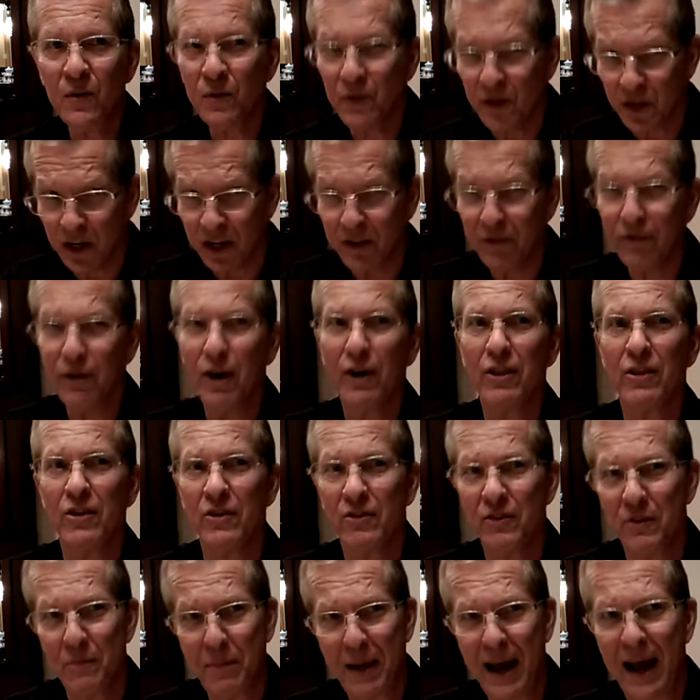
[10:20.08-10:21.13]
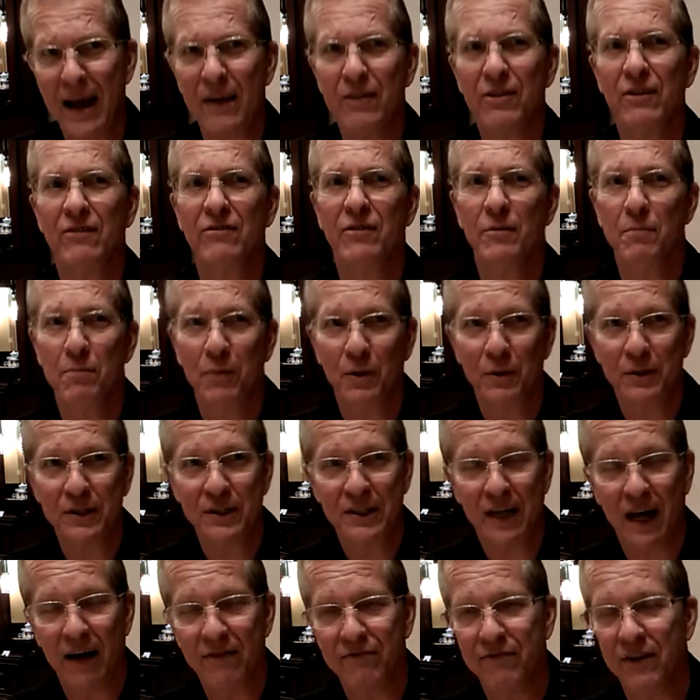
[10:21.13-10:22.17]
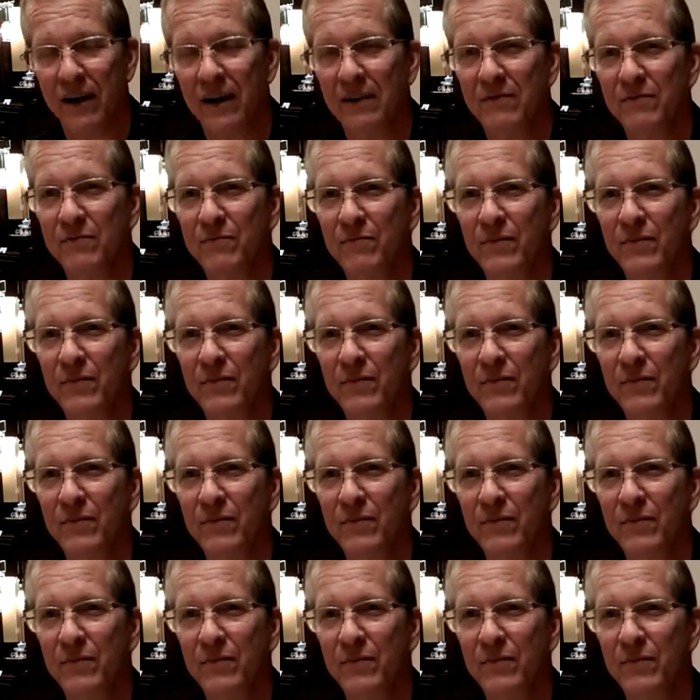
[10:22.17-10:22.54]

We're going to follow the path of the Bodhisattva.